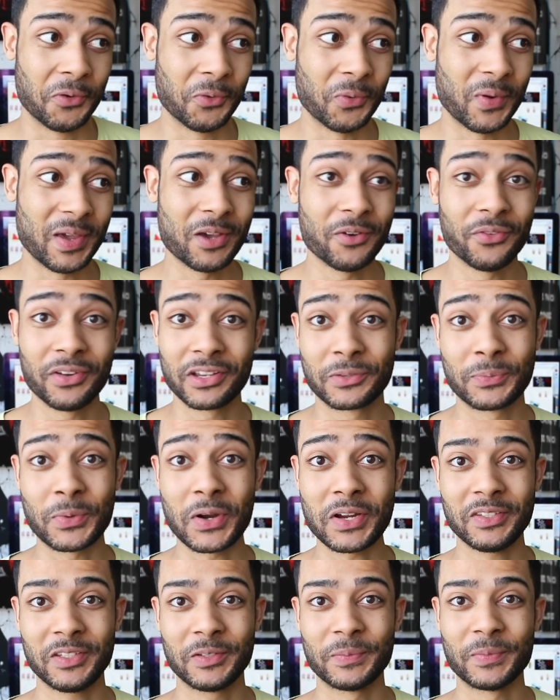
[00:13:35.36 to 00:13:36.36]
way of
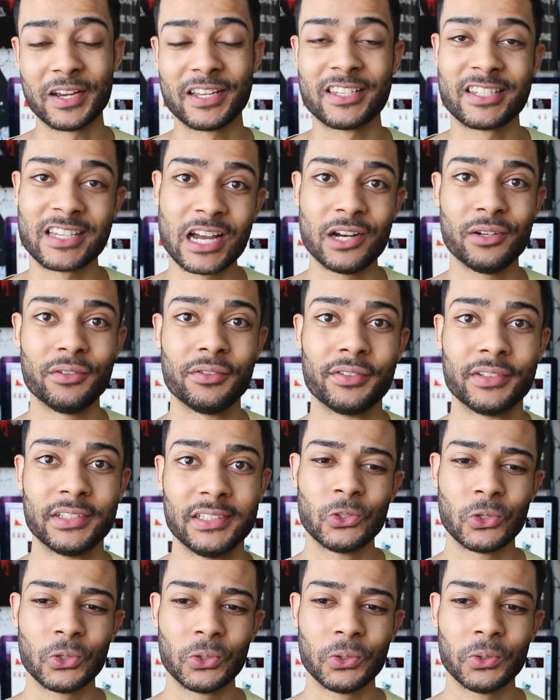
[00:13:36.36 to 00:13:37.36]
expressing myself,
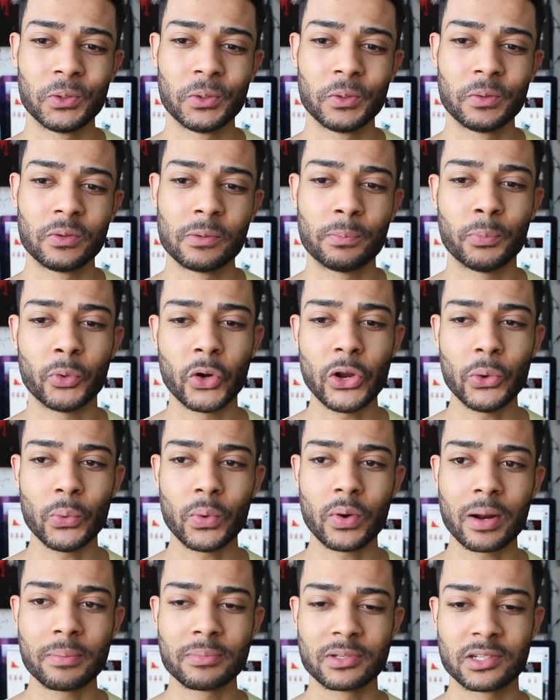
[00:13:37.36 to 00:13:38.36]
to the point
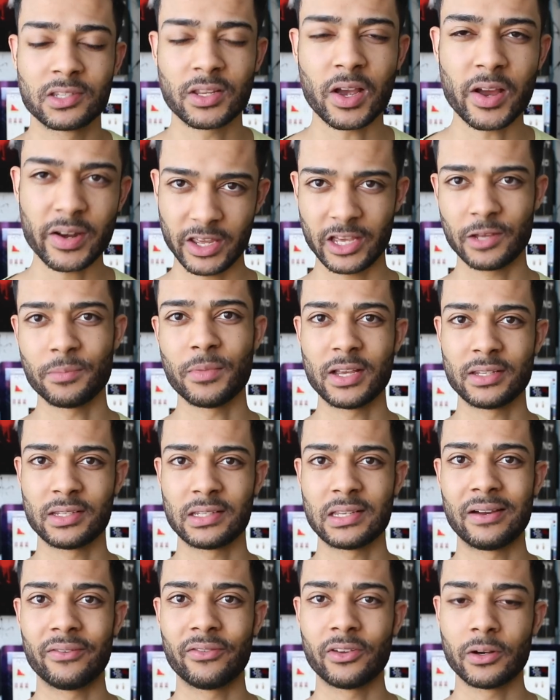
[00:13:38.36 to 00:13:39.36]
where I'm studying
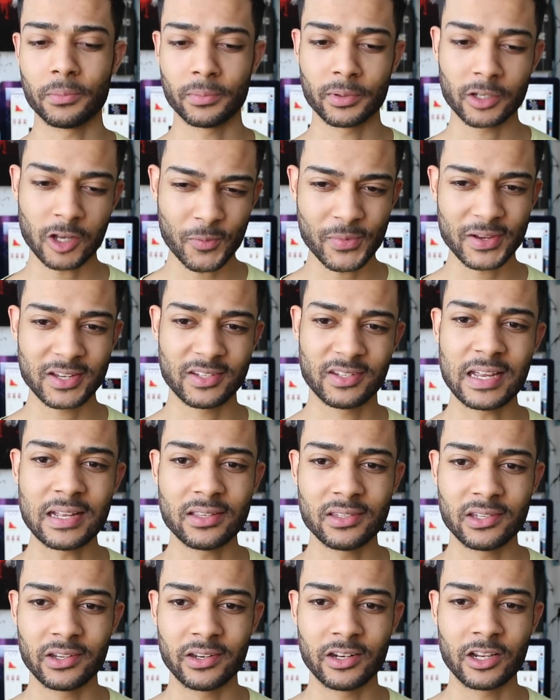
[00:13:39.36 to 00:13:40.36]
myself and I'm becoming
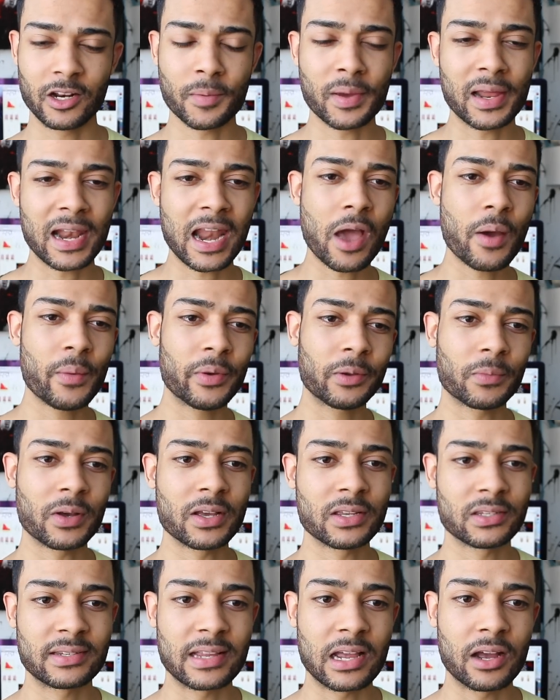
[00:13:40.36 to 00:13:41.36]
centered and I'm allowing
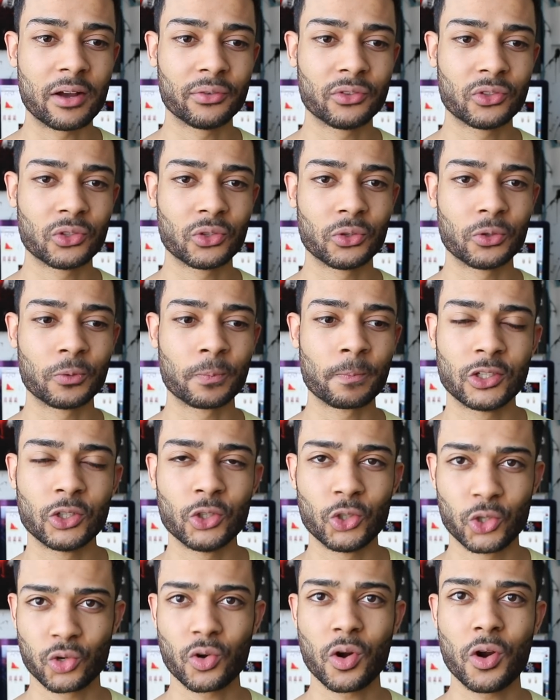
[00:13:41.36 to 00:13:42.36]
myself to
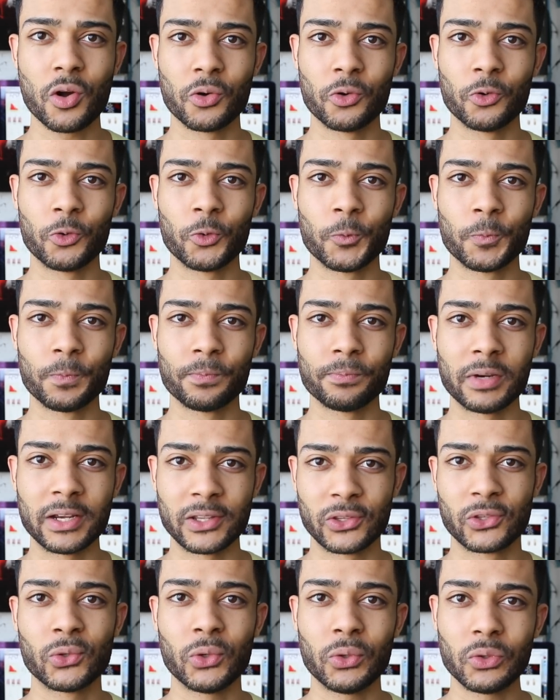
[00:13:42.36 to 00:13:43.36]
control
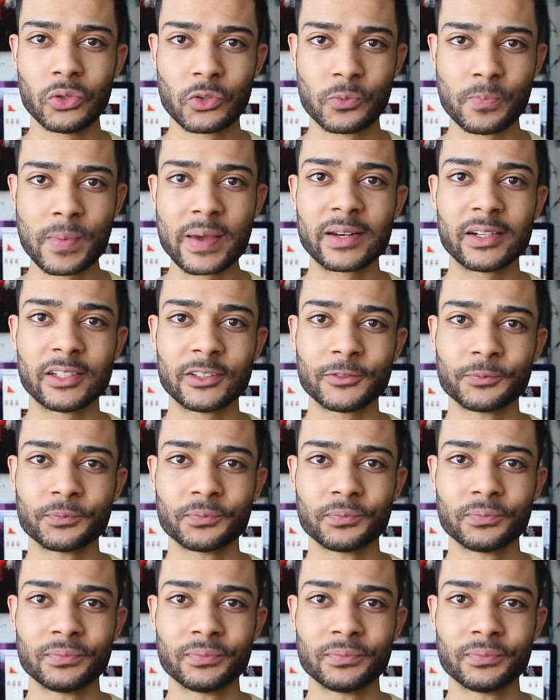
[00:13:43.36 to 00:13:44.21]
my thoughts better,